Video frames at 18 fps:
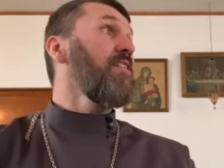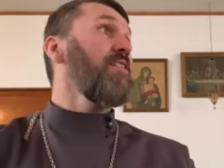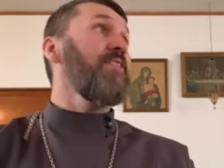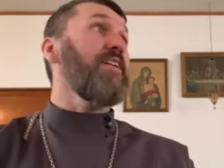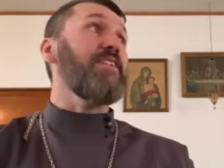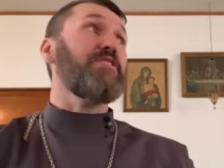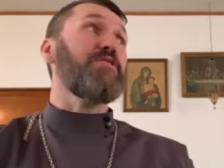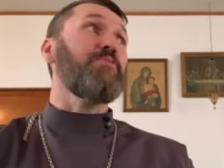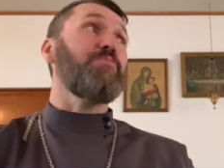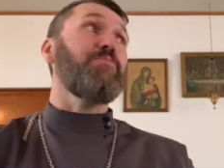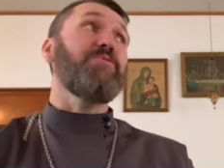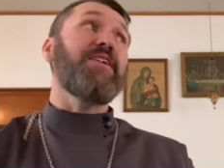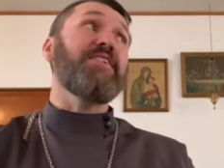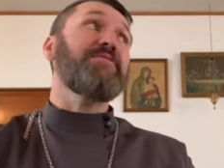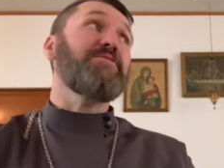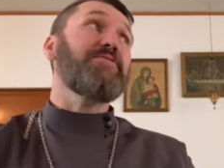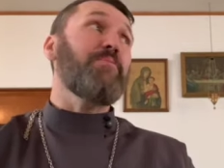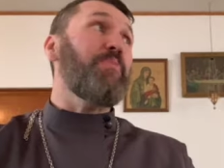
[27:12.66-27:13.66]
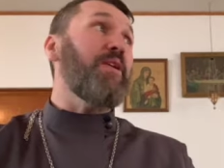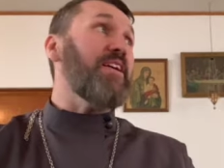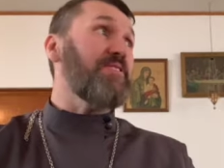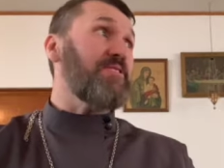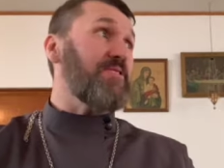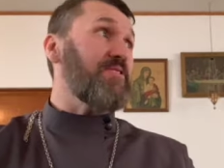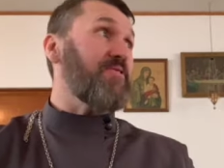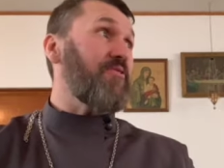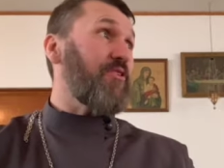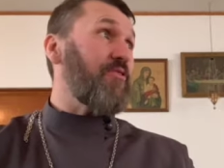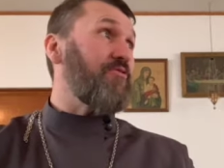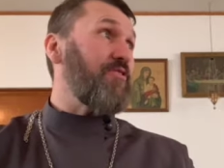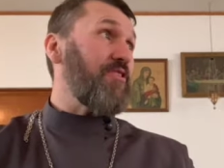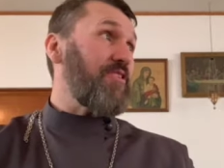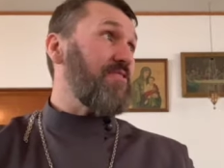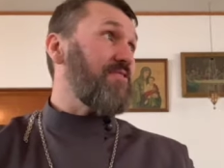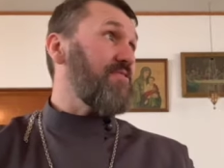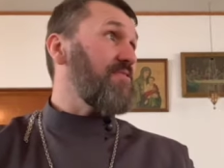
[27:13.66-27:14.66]
That's the, that's the basis of our
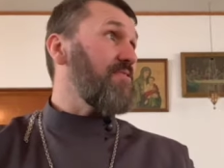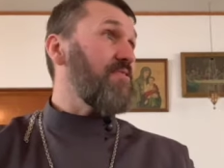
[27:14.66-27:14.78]
faith.